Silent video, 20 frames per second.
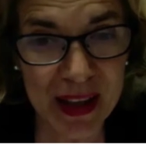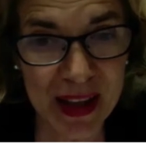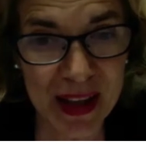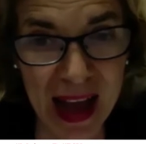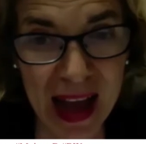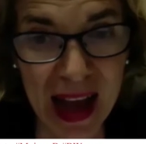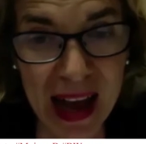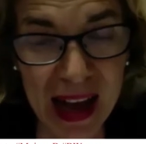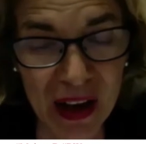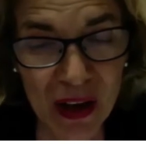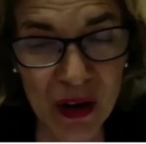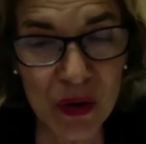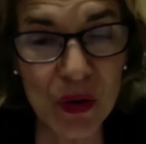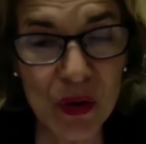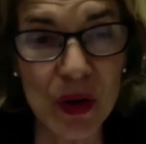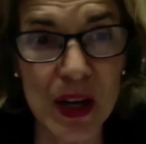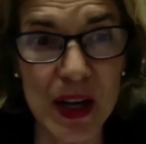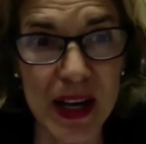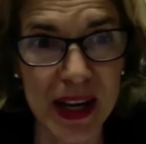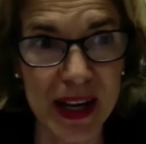
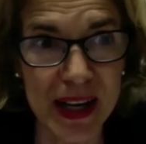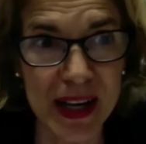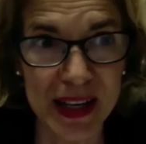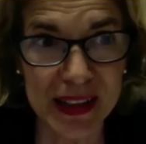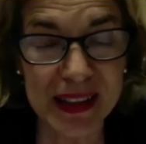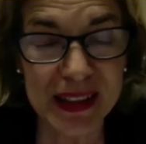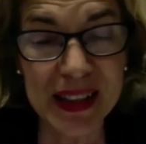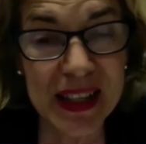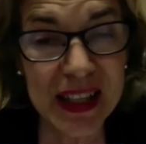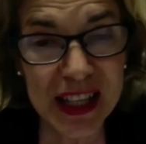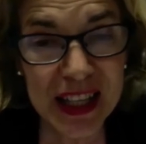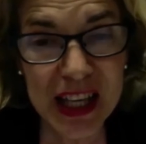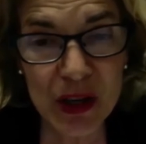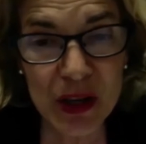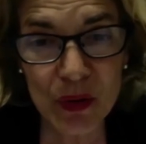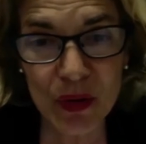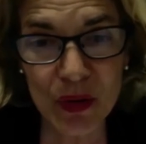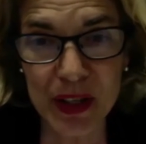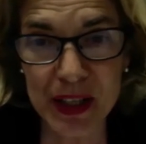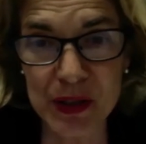how Think
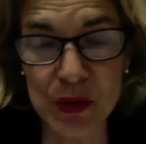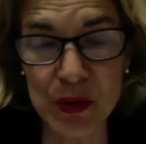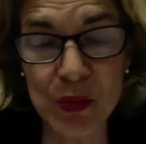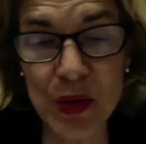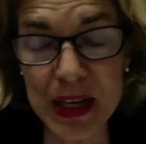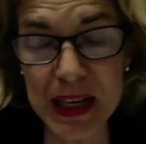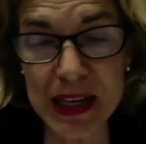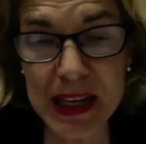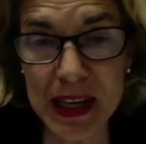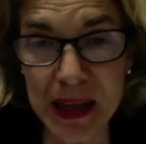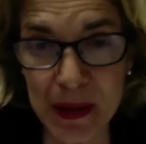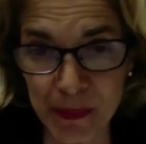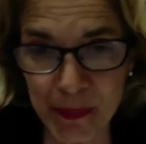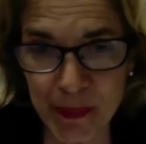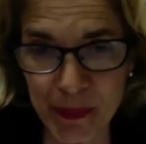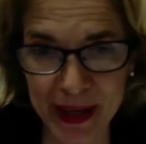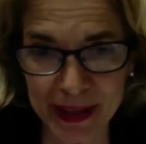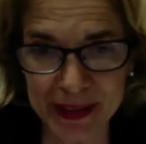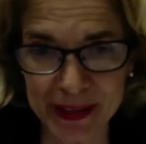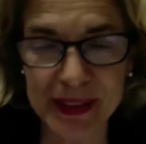Equal is really
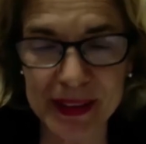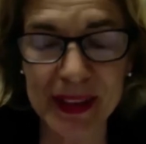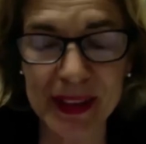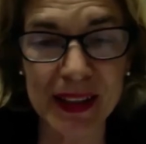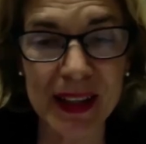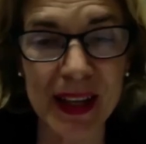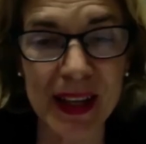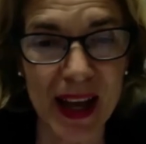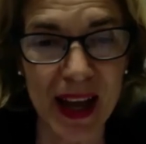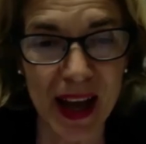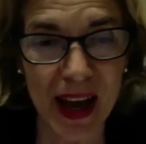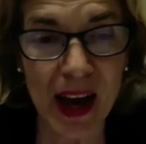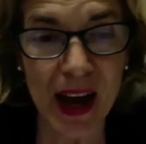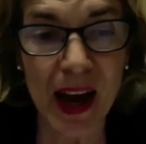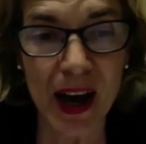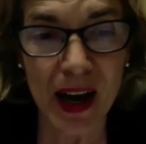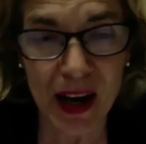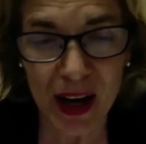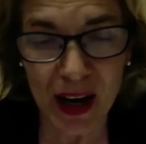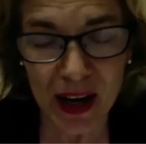impacting
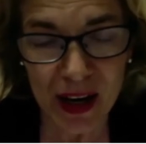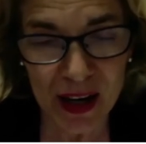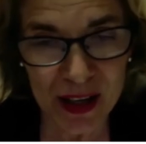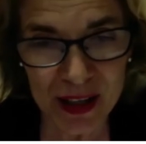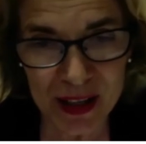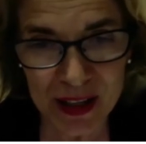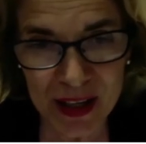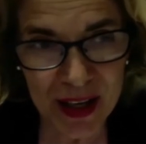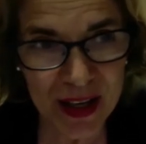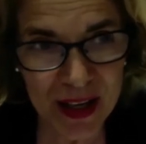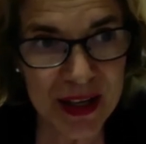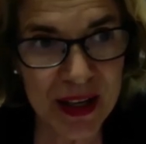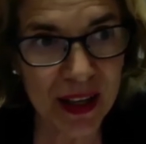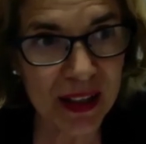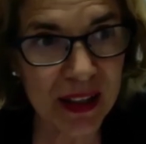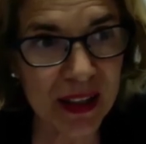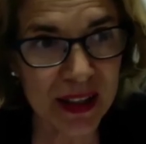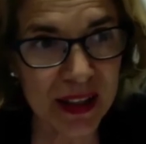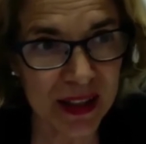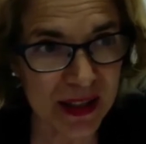our
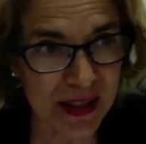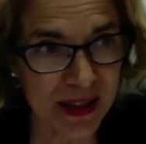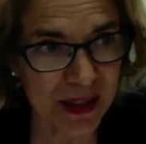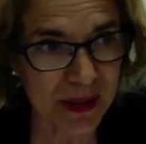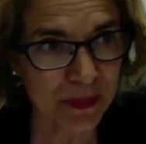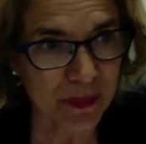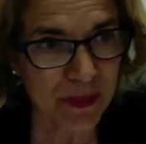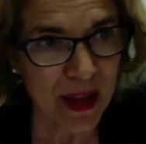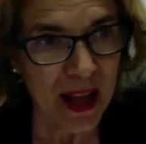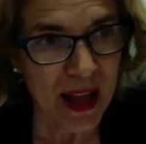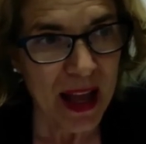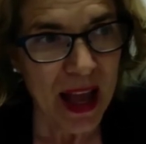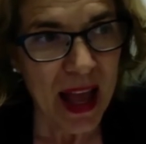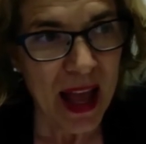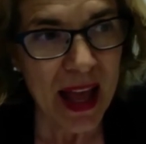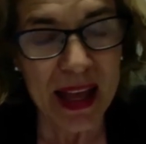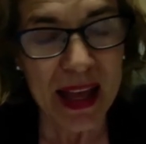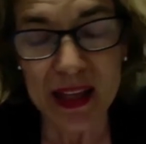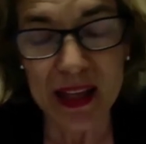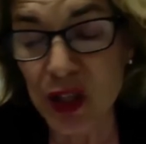young kids.
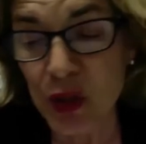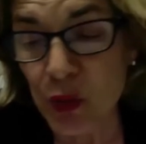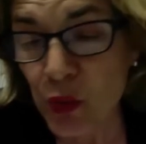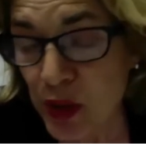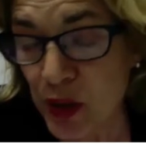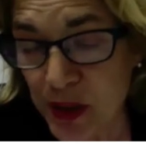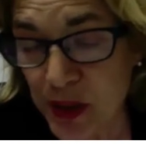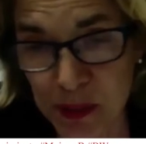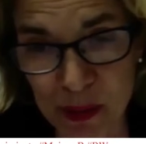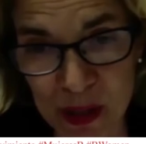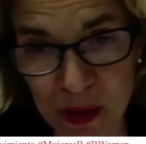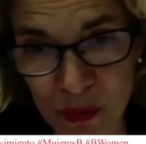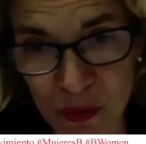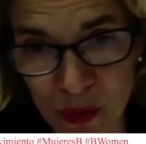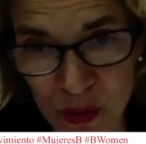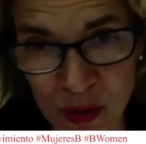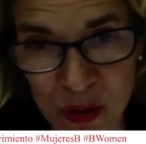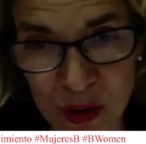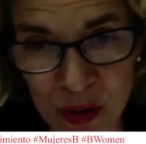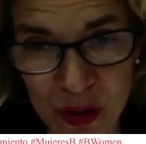And she will speak
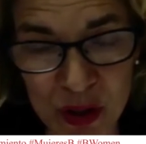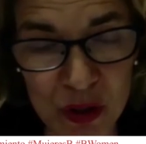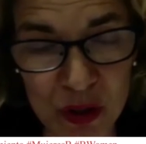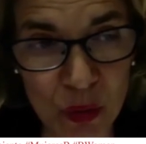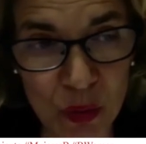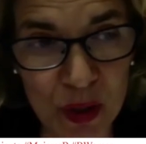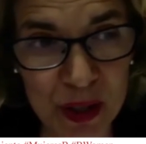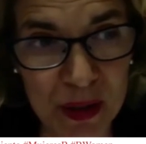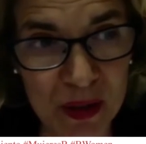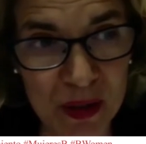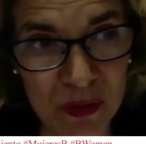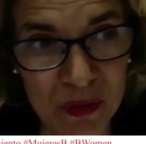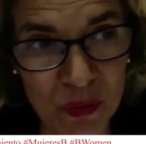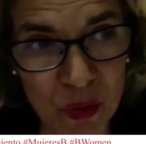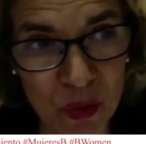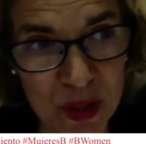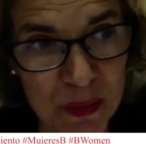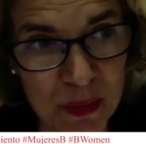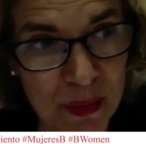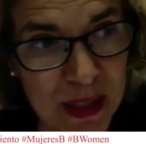for 30, 20,
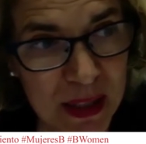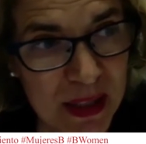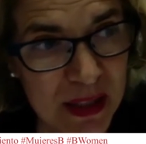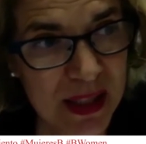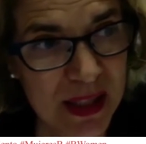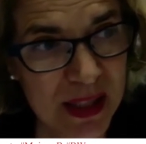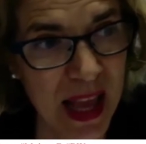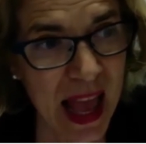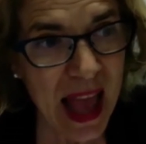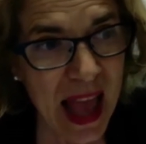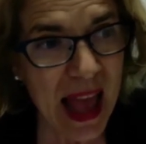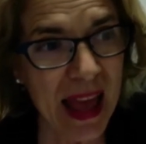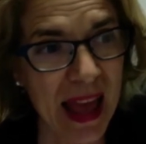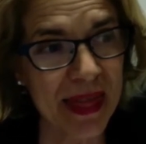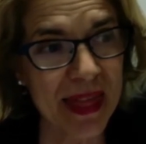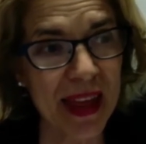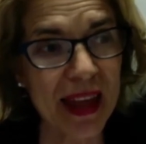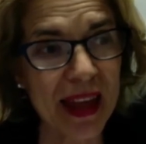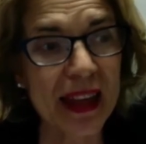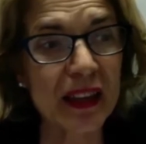40 minutes,
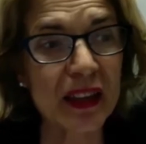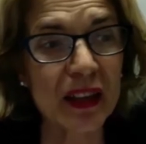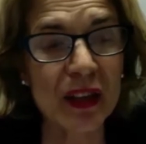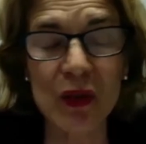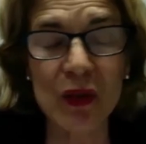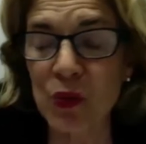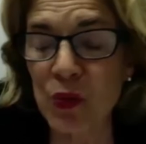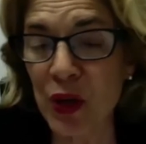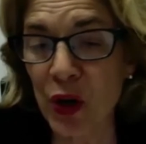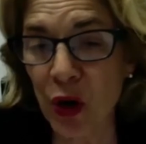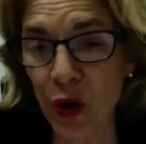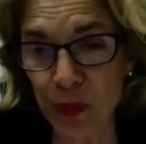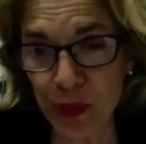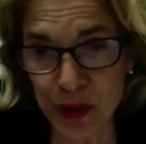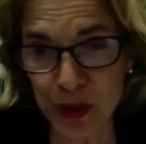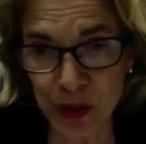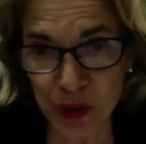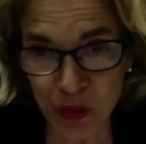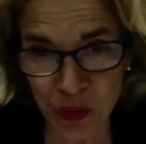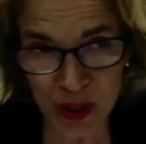and then we'll
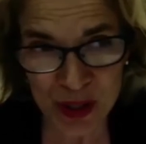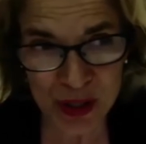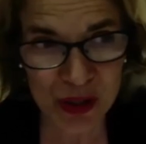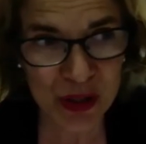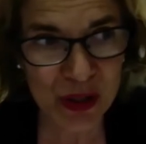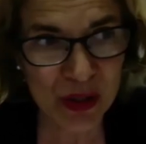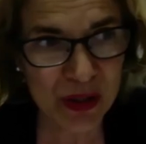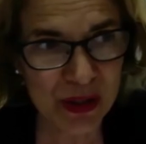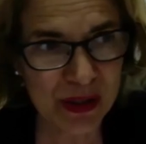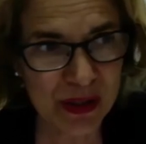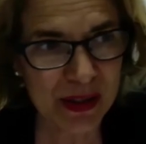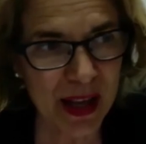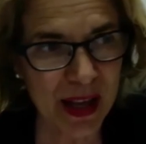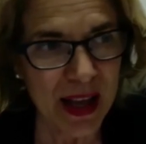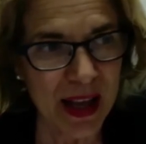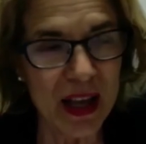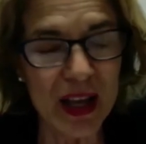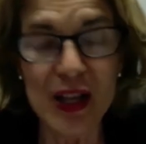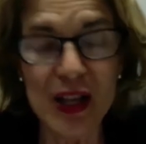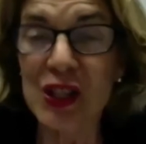open to questions.
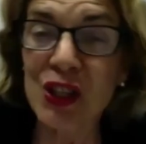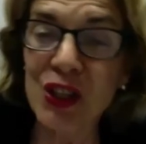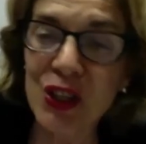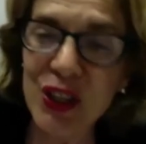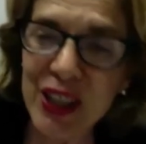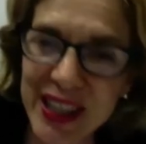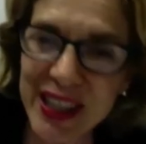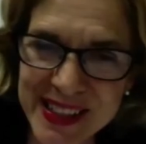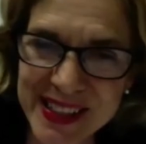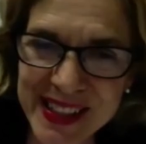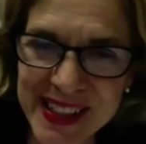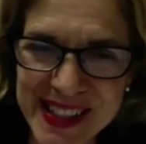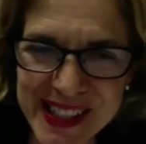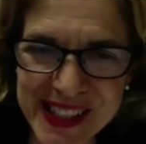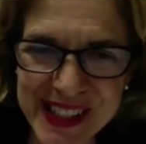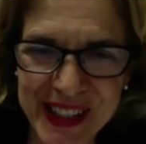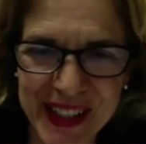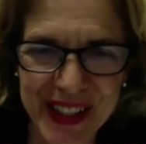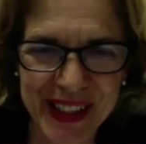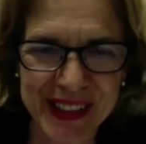So let's get
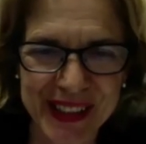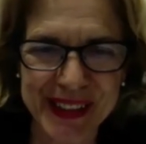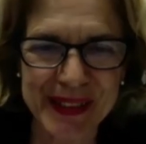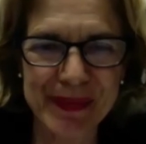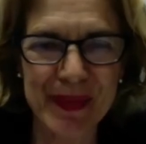started.